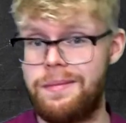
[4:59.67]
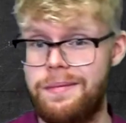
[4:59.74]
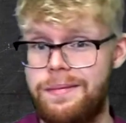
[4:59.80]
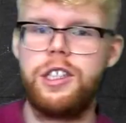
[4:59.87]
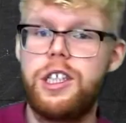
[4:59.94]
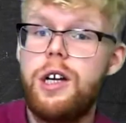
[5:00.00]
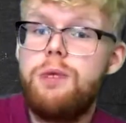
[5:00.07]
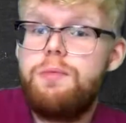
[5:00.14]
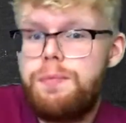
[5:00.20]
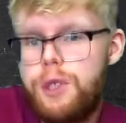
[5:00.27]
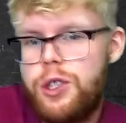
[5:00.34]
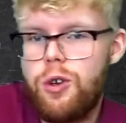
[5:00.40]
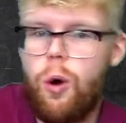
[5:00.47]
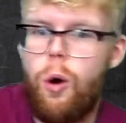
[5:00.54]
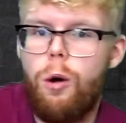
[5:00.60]
So
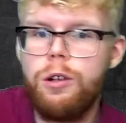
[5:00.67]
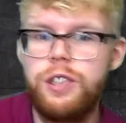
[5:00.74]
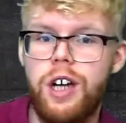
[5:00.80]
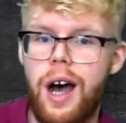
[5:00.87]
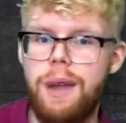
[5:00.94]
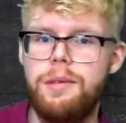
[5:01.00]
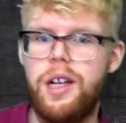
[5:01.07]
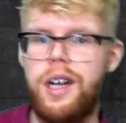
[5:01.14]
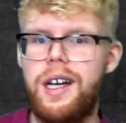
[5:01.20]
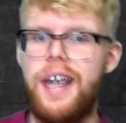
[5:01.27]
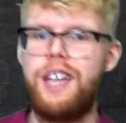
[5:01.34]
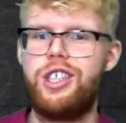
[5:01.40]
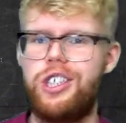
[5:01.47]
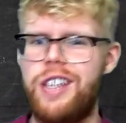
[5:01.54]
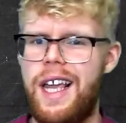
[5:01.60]
sure, time
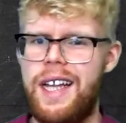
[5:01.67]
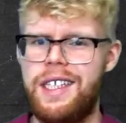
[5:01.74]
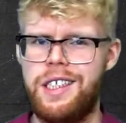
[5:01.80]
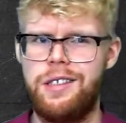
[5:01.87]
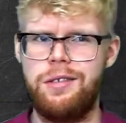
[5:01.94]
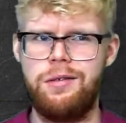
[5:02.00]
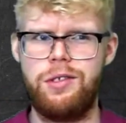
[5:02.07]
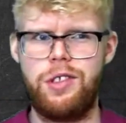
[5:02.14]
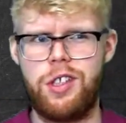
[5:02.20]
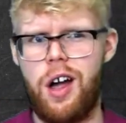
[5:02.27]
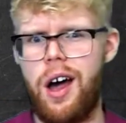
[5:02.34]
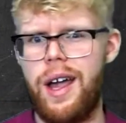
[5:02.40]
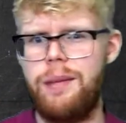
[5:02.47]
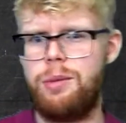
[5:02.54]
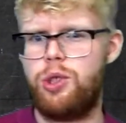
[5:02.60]
dilation isn't
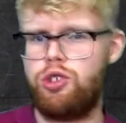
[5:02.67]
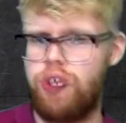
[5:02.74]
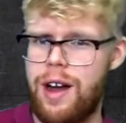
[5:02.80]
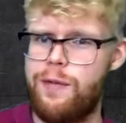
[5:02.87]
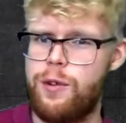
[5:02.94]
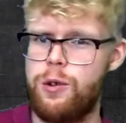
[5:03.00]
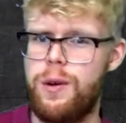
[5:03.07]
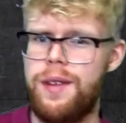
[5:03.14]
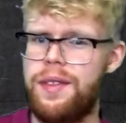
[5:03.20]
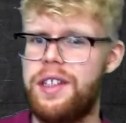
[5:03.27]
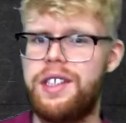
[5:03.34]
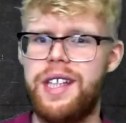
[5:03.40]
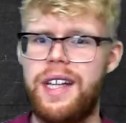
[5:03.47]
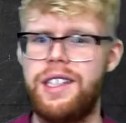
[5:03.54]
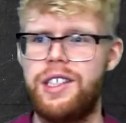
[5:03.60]
time travel in the
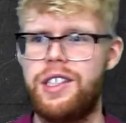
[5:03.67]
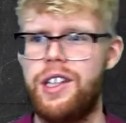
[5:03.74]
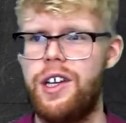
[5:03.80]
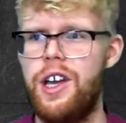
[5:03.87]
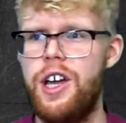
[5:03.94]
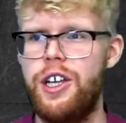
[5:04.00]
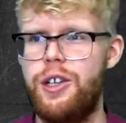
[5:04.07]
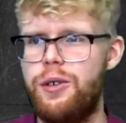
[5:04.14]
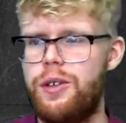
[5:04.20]
sense that you